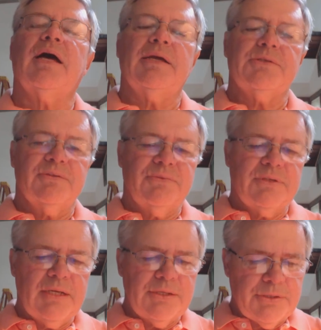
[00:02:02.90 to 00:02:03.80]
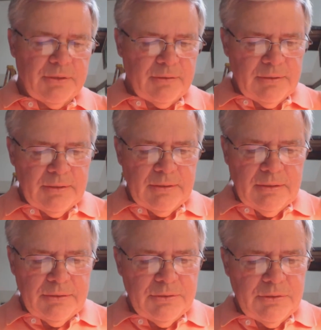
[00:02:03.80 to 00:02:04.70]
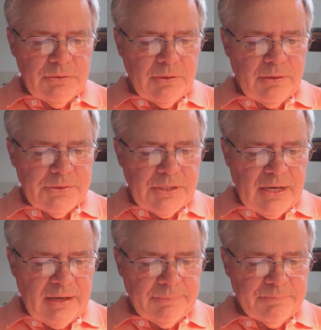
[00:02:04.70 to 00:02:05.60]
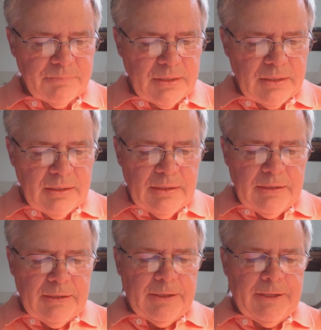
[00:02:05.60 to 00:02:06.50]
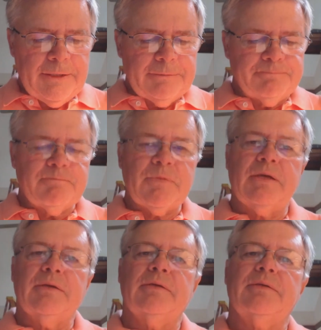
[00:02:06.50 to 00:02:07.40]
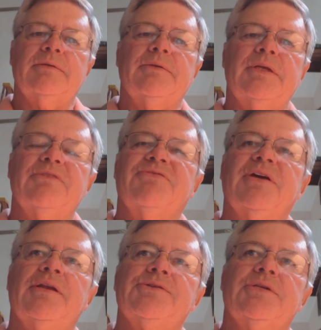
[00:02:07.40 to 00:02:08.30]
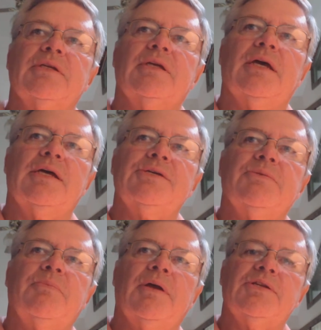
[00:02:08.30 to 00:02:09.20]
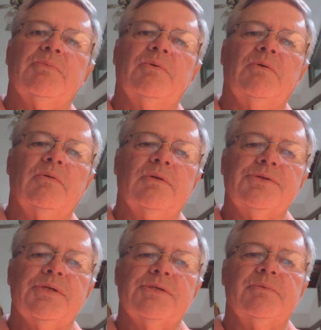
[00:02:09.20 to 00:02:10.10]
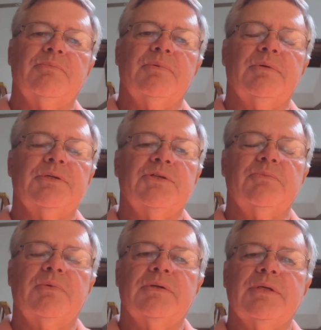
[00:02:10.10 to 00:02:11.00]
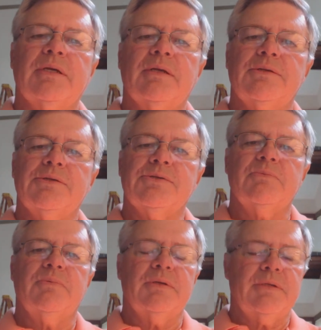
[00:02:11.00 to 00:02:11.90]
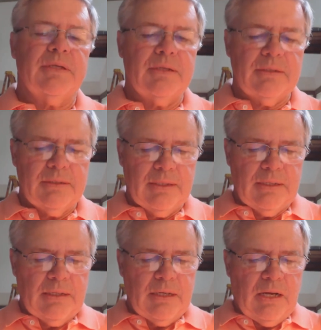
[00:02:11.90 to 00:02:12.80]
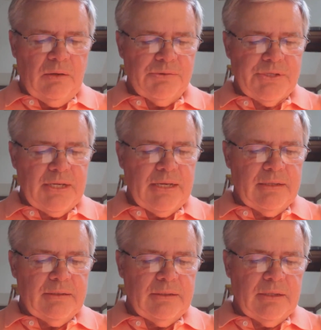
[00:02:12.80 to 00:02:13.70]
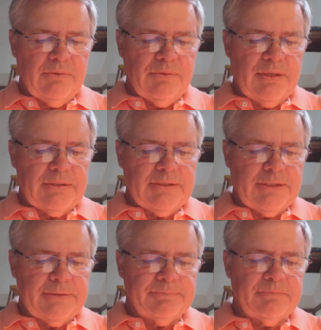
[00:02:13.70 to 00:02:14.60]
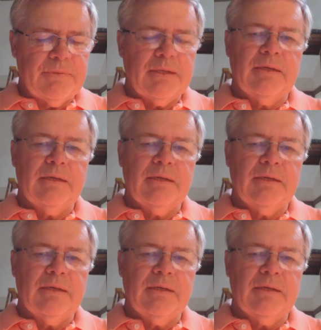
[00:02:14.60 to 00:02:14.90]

the rights of a teacher to do her job? The defendants in the case, the principal, the assistant superintendent, the superintendent, all said, that